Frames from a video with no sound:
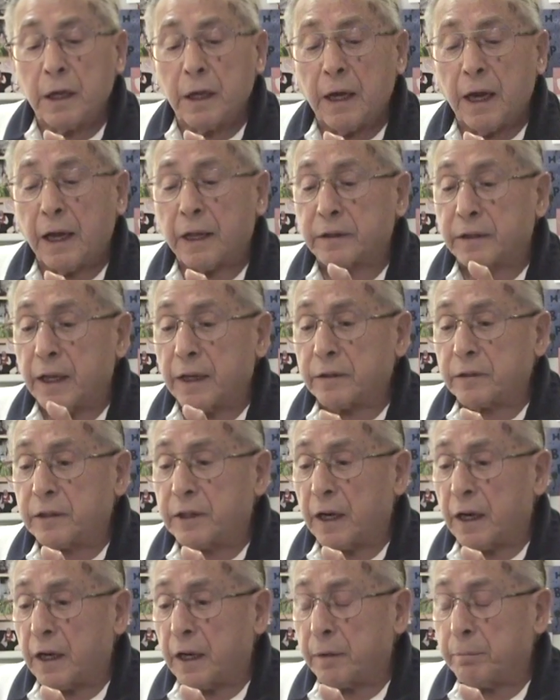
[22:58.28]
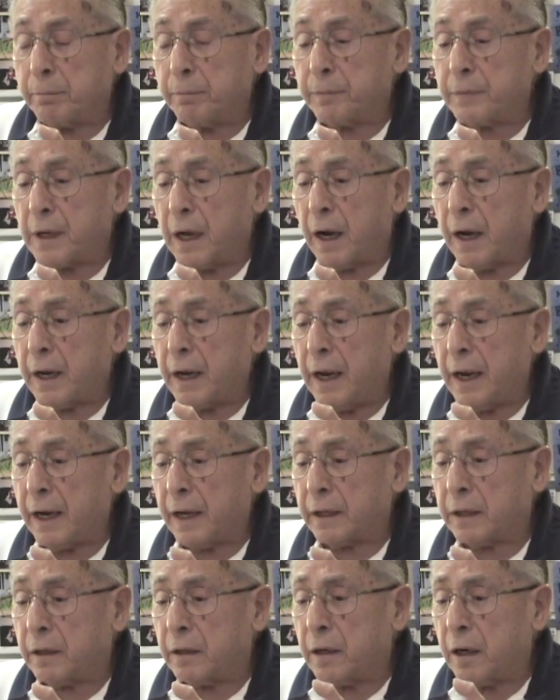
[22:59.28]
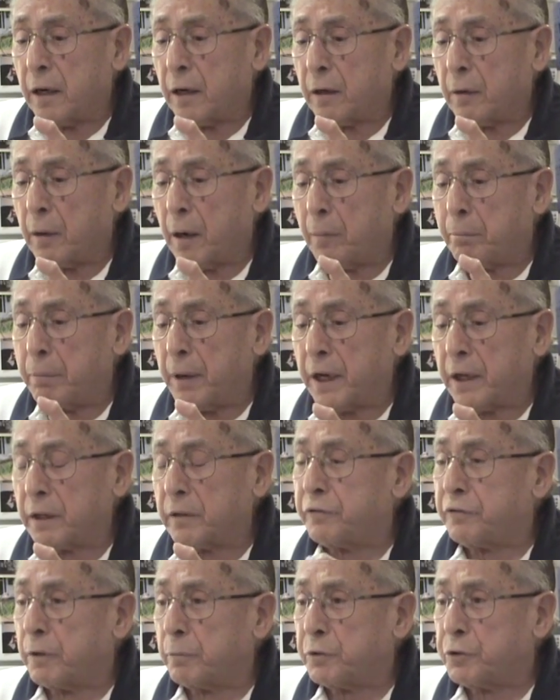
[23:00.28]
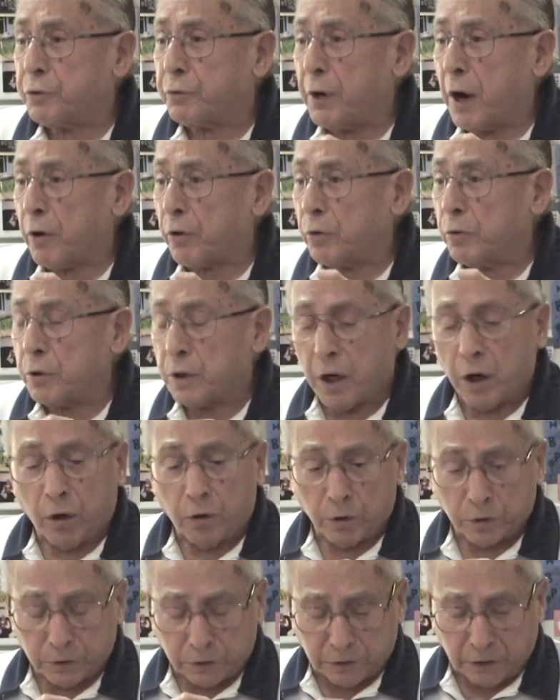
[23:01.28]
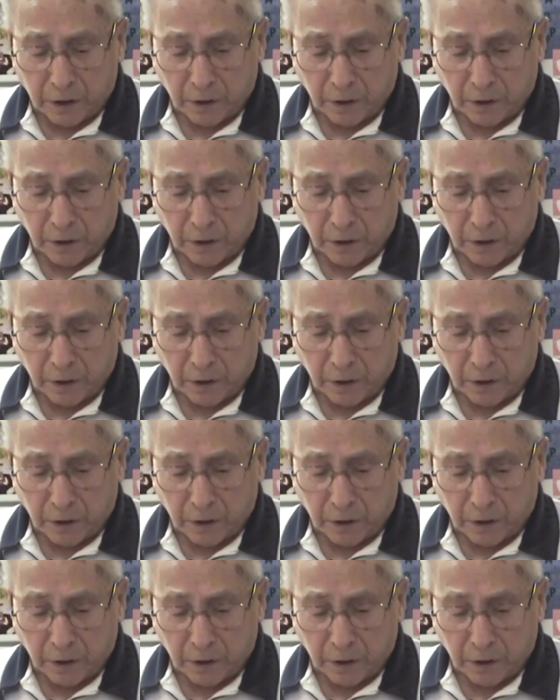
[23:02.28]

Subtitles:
At that time, I had a band from Toronto called,